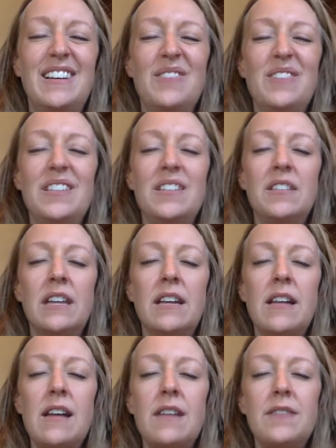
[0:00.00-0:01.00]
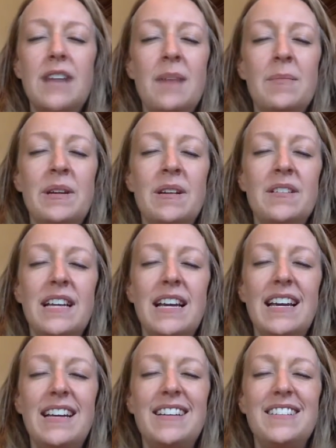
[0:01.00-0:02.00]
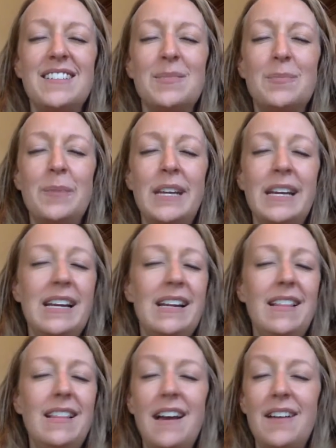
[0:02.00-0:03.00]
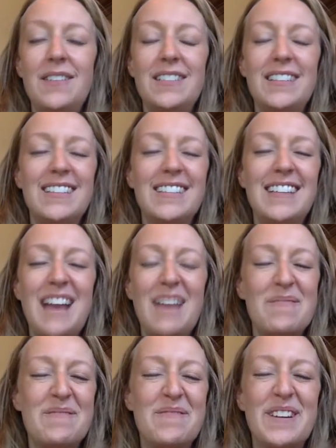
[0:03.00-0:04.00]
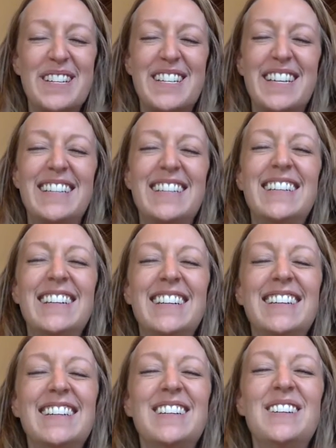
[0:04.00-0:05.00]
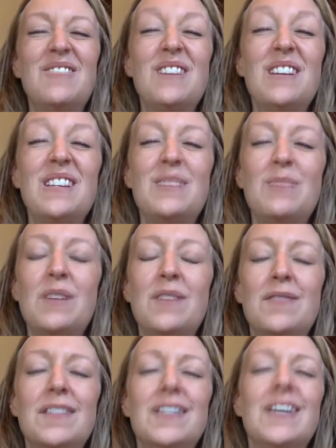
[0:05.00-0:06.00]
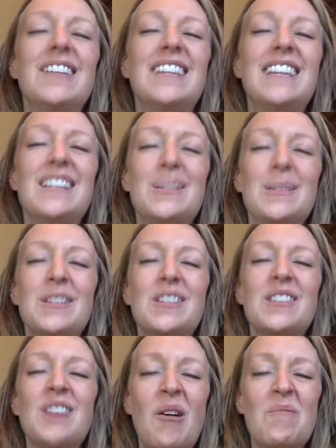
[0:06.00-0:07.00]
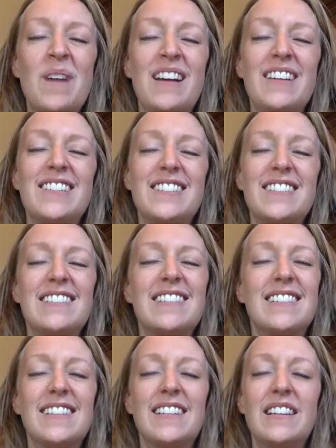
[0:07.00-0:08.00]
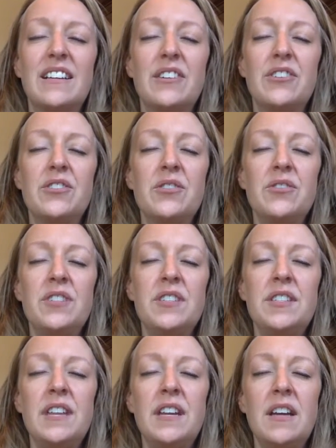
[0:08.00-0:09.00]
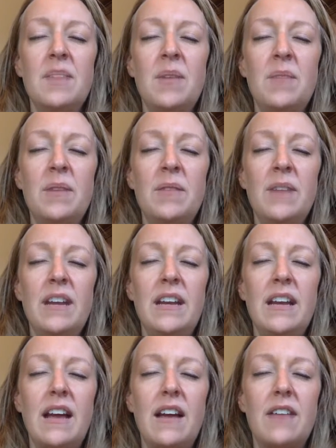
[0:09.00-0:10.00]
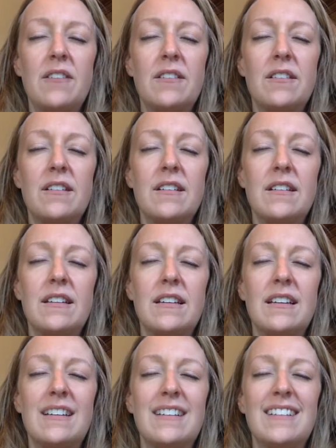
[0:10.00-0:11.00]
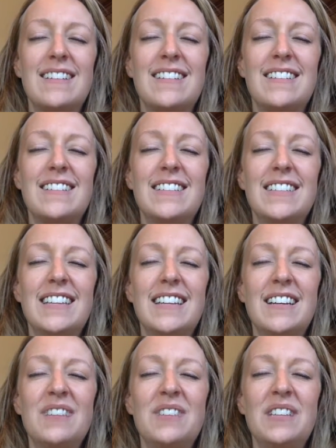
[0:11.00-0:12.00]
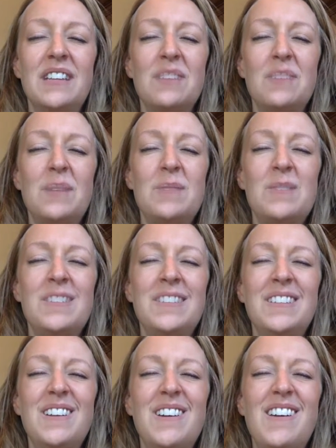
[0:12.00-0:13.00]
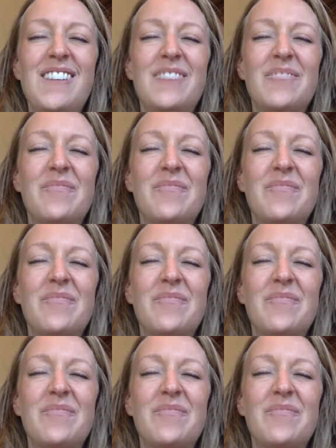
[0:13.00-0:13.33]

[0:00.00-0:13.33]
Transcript: We don't get a lot of time in our day to just be love. It doesn't happen much. We fill our days with so much. So just take a moment right now to connect with the other people on the call.